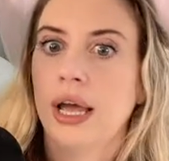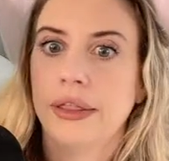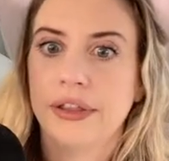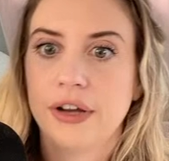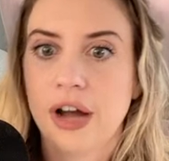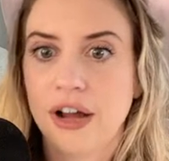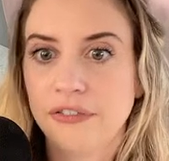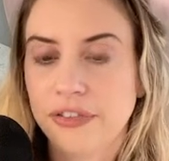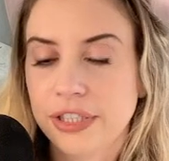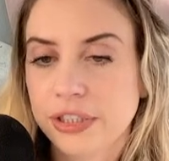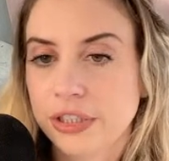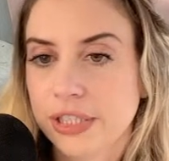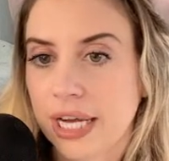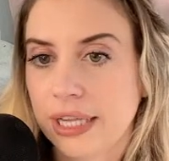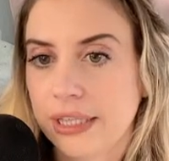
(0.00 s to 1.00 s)
The
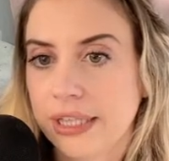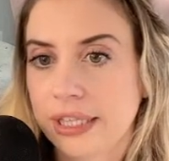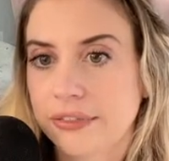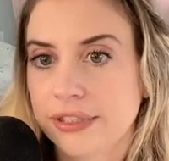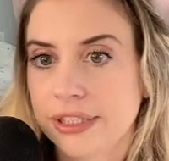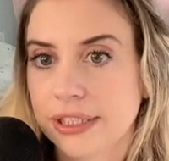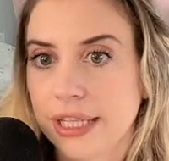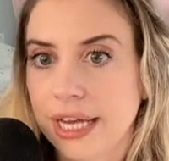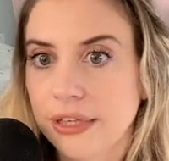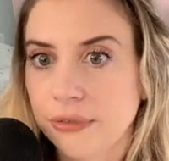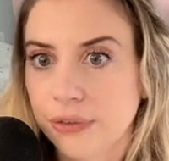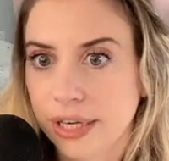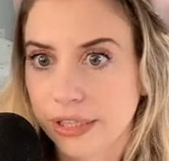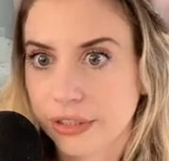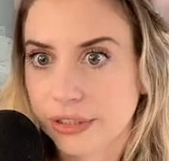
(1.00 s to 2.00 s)
confidentiality of select
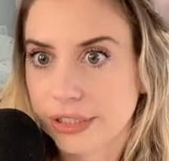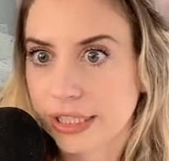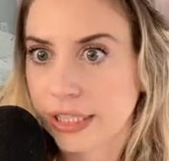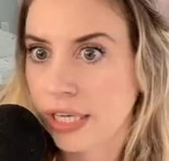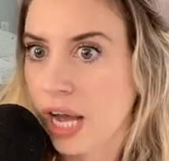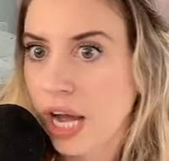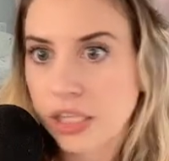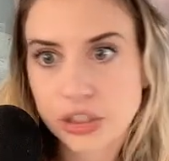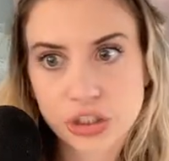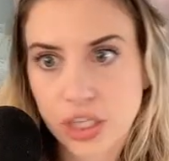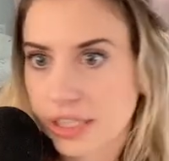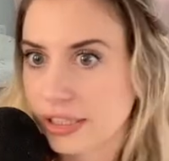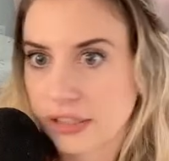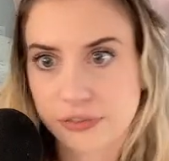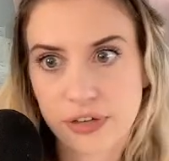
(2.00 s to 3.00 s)
records cannot
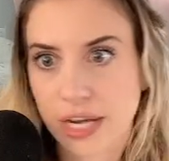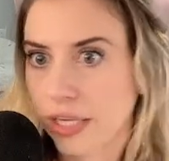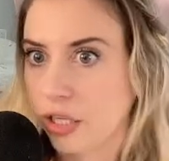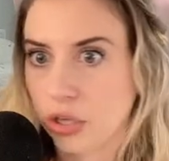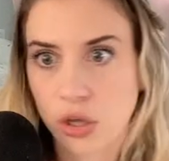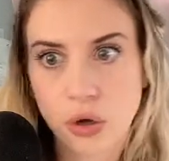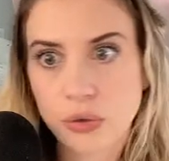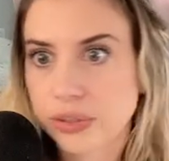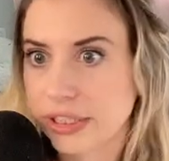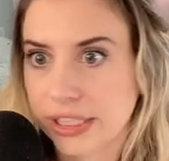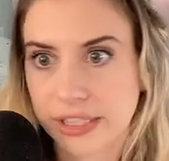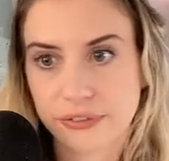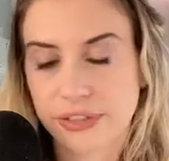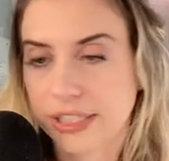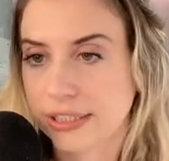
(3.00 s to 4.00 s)
justify
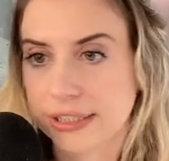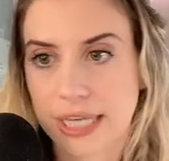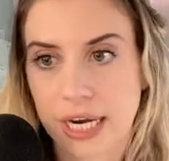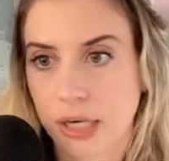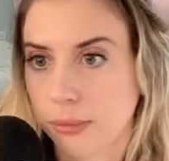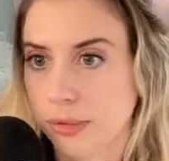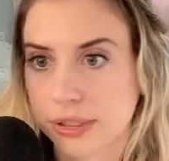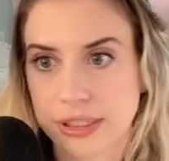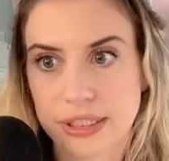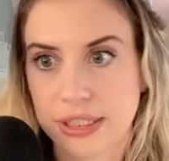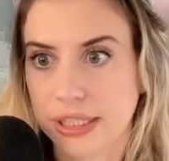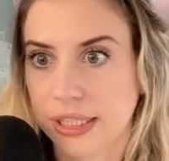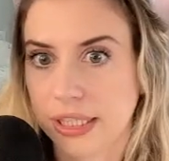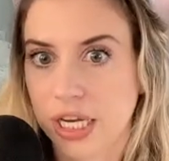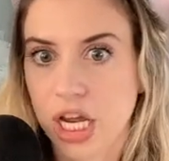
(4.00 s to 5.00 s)
closing of the entire
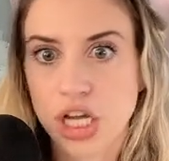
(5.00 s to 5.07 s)
proceeding,